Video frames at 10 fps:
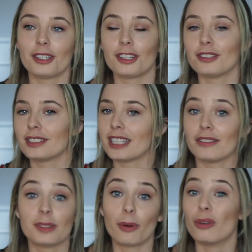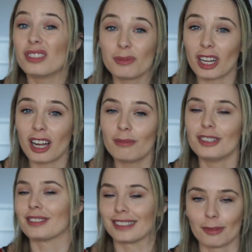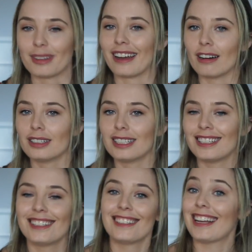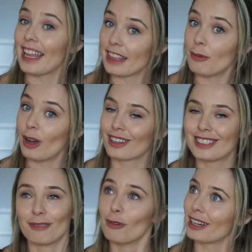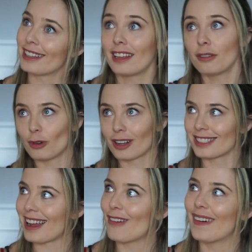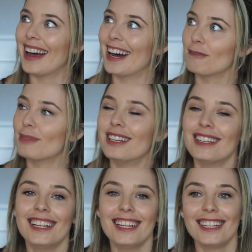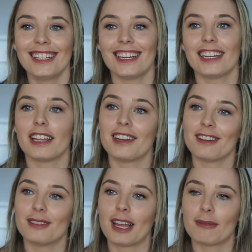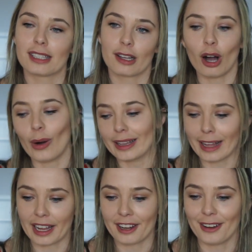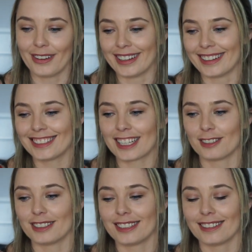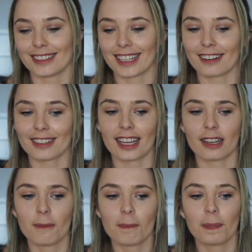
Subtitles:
and you can just save us both some time and just tell me now. And that works. It worked then, works now. And then he was like, oh, I like you, and said on there and that.